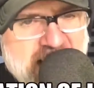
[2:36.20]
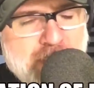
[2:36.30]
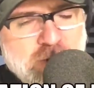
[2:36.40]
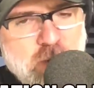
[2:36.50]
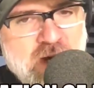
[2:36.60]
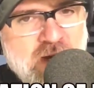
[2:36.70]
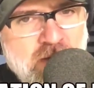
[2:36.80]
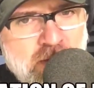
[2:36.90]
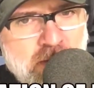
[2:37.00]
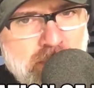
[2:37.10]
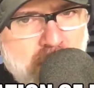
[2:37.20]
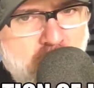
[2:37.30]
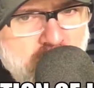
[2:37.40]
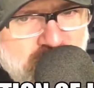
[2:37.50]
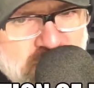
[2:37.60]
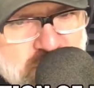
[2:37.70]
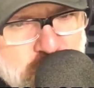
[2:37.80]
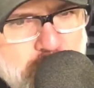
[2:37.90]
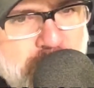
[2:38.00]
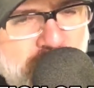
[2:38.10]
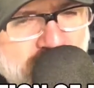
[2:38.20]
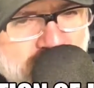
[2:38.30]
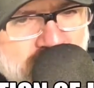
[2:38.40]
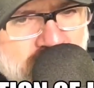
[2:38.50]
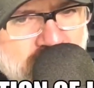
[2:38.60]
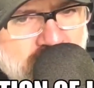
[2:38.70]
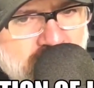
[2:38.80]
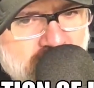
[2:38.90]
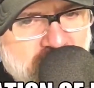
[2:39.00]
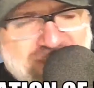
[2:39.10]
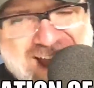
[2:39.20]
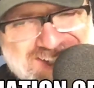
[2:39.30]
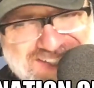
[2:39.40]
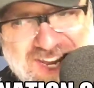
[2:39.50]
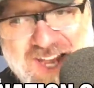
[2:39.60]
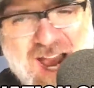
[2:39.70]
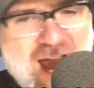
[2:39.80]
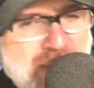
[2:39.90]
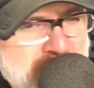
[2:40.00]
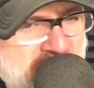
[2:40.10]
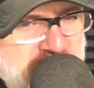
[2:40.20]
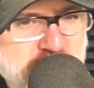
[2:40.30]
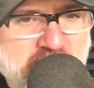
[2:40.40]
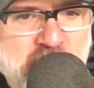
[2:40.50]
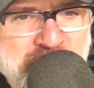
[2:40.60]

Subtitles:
out between Mars and Jupiter. All that said, I'm not sure how